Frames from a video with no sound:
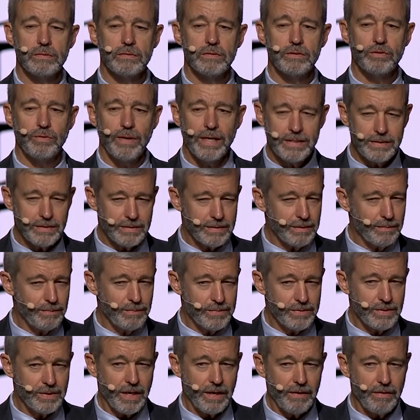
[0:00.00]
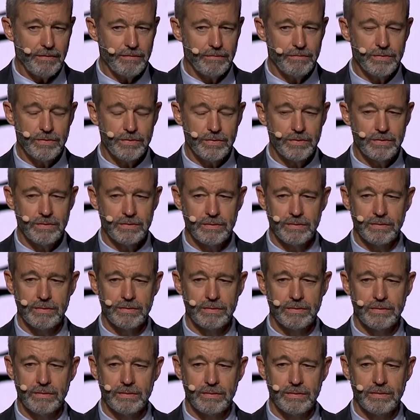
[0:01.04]
dressed themselves
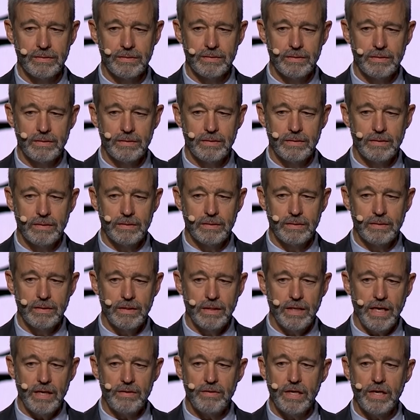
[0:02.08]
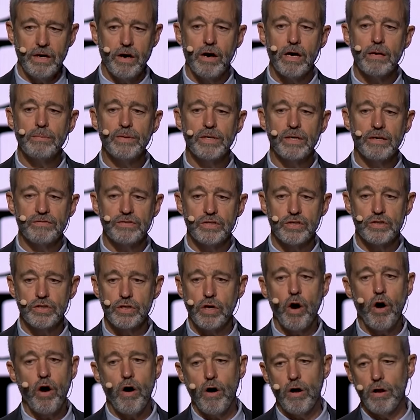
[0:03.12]
in the armor of
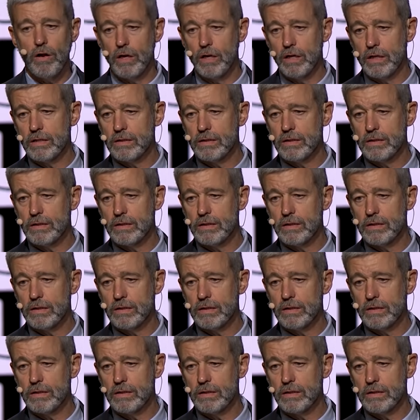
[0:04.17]
Saul